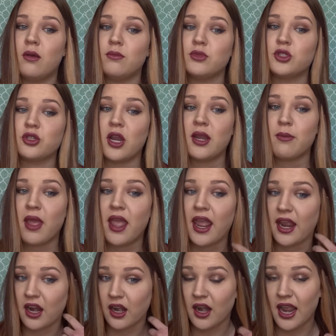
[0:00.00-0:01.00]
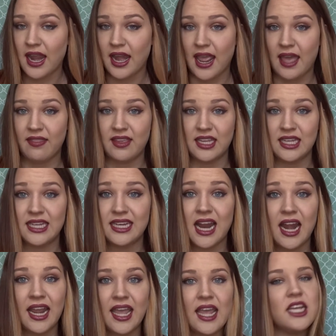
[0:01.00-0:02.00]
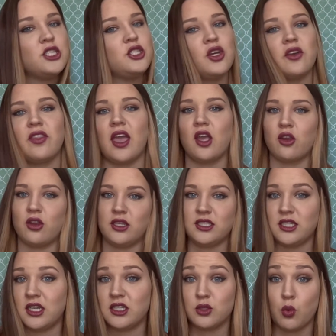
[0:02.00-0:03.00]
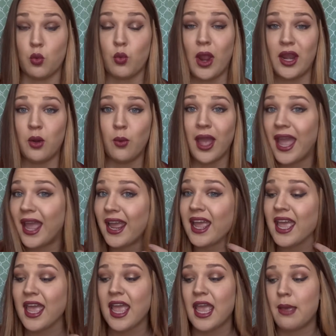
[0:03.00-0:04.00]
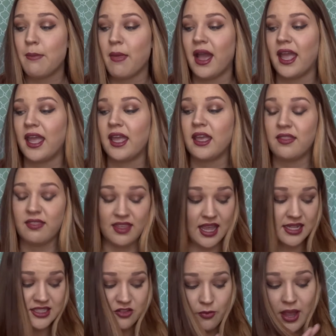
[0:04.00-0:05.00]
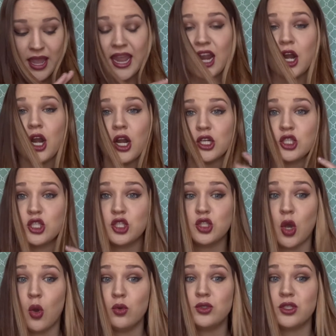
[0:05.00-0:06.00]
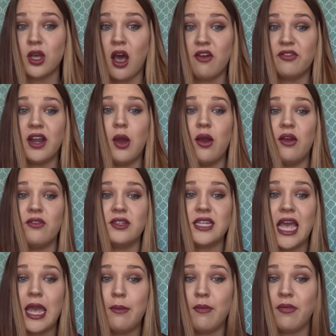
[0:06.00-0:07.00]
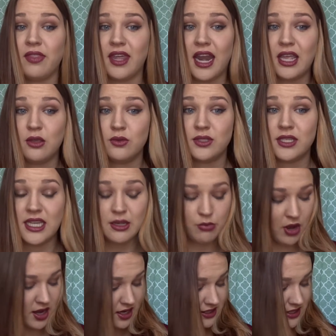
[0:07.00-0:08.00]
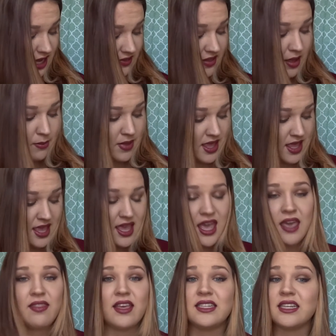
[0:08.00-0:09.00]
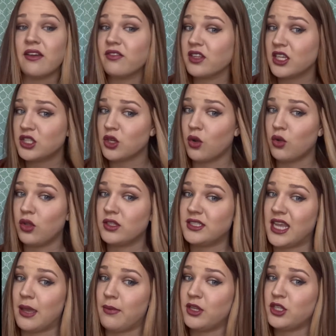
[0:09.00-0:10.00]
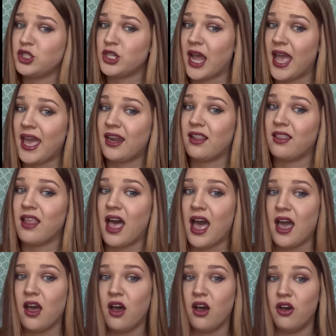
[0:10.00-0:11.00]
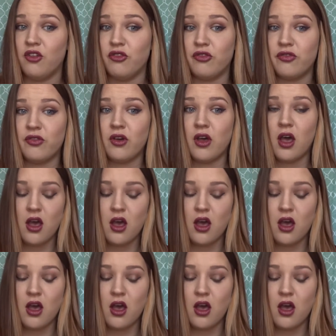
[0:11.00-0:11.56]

straighten my hair and had the heat on it, it took that greasiness right away, and the ends of my hair are so soft now every time that I use heat product on them, and they definitely don't look damaged. I had a lot of